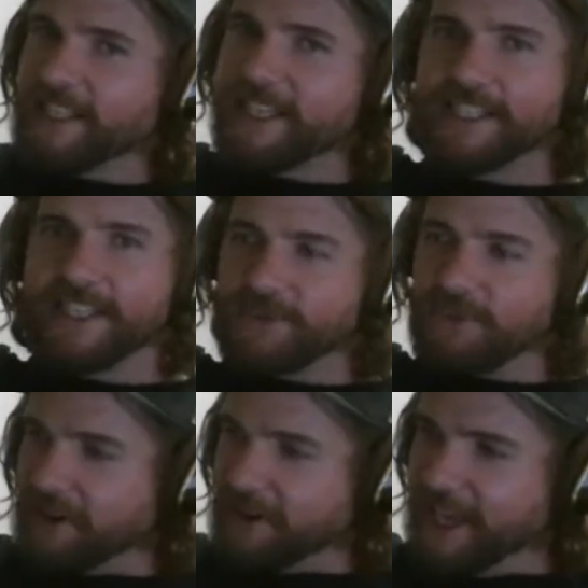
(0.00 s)
because it's
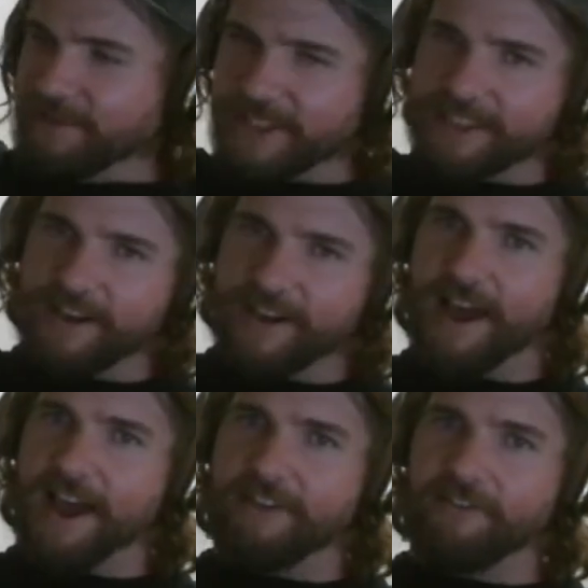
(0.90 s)
what keeps us
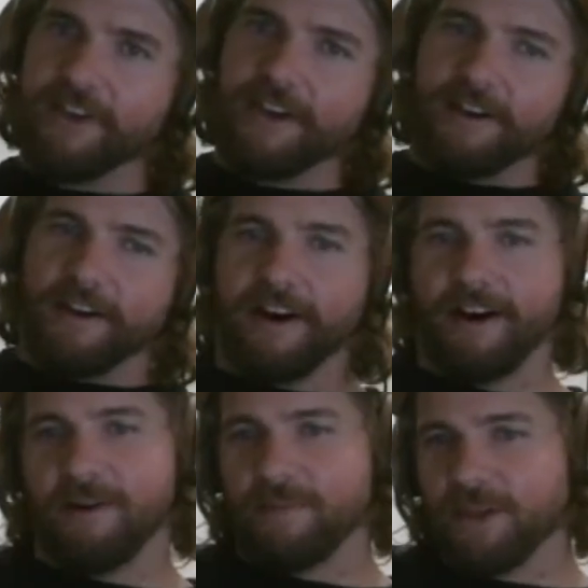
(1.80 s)
alive.
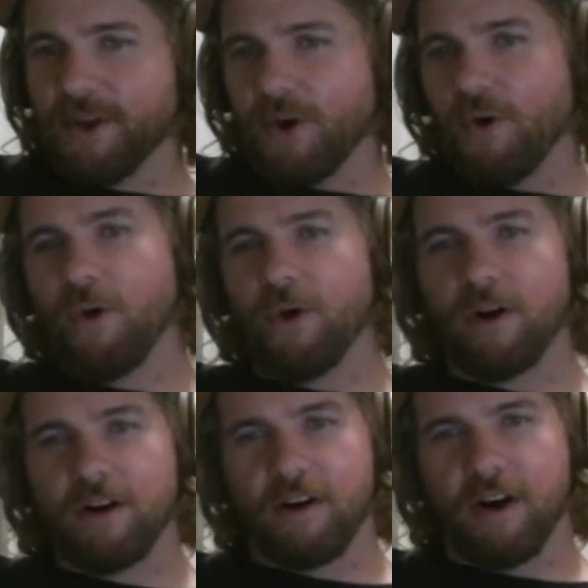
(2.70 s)

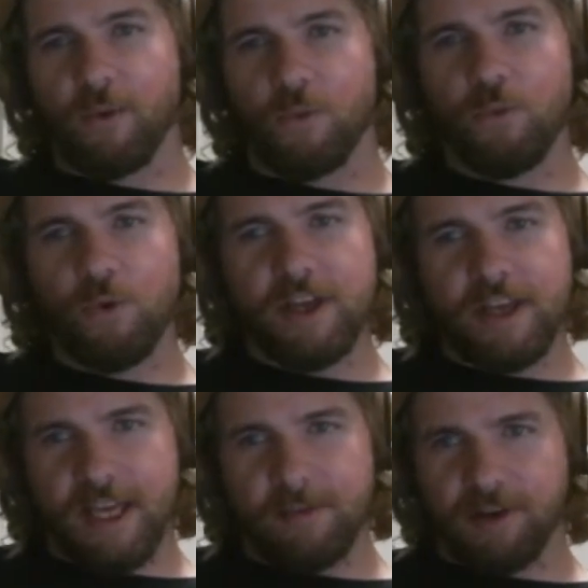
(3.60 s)
Or are we
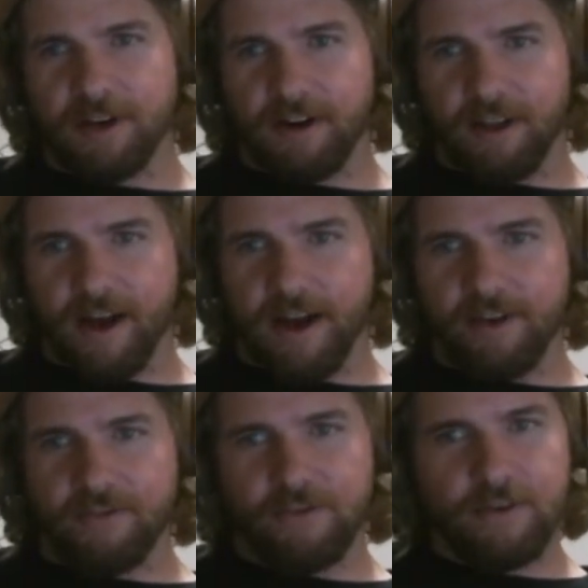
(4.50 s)
keeping it
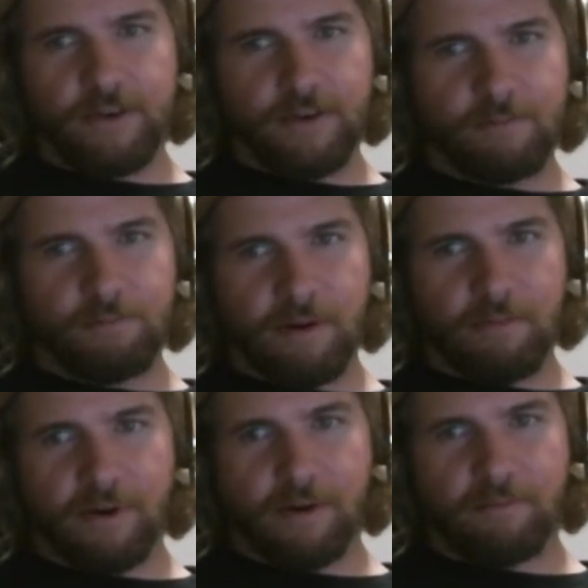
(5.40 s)
alive? Bum,
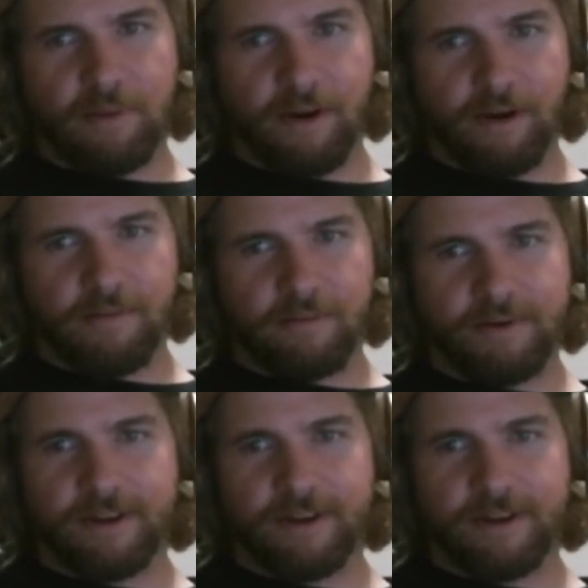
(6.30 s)
bum, bum.